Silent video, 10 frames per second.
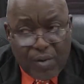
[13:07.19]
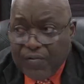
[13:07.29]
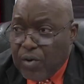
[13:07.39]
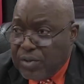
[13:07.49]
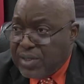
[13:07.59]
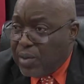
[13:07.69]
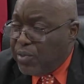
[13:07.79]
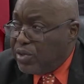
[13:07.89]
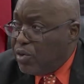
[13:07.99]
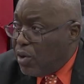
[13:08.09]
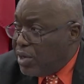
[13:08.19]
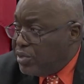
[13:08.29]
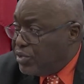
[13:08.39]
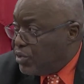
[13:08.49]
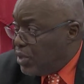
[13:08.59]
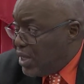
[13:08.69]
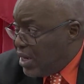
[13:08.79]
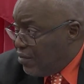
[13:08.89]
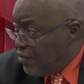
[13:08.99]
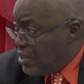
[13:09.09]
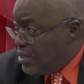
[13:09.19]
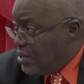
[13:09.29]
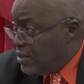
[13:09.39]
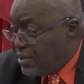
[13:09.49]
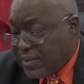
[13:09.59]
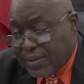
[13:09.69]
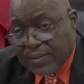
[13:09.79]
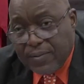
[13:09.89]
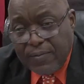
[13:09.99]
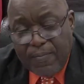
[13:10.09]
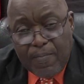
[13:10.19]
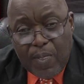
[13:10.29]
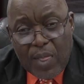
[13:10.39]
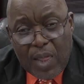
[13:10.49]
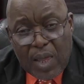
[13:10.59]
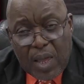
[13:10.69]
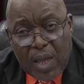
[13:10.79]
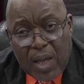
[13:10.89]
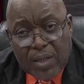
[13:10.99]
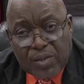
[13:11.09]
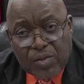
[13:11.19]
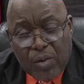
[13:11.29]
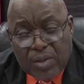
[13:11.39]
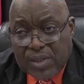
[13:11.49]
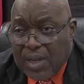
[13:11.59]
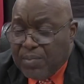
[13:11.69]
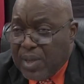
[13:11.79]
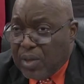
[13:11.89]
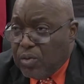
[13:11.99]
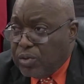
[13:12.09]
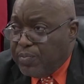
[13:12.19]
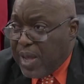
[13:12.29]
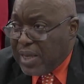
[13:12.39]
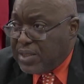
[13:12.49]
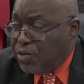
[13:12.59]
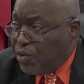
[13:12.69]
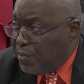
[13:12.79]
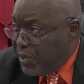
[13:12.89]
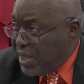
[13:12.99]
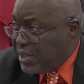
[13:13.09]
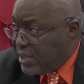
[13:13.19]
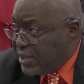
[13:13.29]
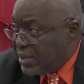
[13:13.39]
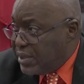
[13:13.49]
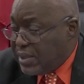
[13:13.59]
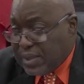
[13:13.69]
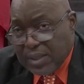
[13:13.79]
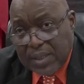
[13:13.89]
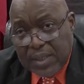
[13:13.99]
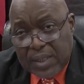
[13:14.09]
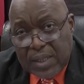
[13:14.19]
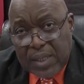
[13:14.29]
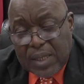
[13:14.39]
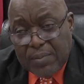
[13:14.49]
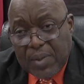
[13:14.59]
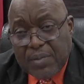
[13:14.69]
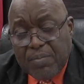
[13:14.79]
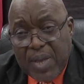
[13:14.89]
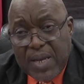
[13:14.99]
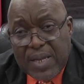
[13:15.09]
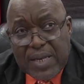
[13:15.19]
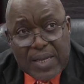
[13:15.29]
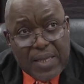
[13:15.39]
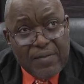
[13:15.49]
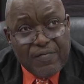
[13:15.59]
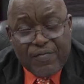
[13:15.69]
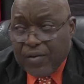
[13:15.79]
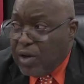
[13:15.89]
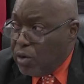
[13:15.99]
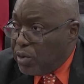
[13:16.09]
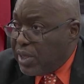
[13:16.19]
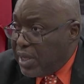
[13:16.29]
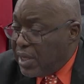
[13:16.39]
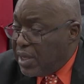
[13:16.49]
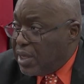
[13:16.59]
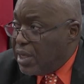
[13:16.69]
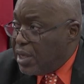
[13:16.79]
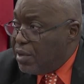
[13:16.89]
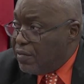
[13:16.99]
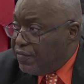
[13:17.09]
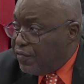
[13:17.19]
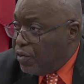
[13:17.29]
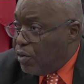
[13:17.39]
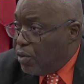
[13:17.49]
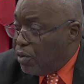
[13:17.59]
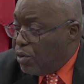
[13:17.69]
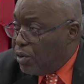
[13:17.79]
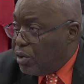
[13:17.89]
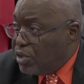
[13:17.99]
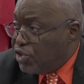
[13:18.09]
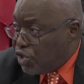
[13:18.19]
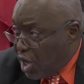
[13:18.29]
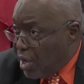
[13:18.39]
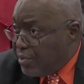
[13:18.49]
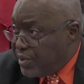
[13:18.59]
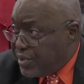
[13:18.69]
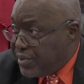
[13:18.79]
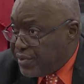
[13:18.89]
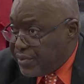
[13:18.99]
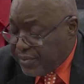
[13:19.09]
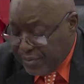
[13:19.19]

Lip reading: Of course, some would go on to A-levels and so on. Some may go back to repeat. But many leave looking for jobs.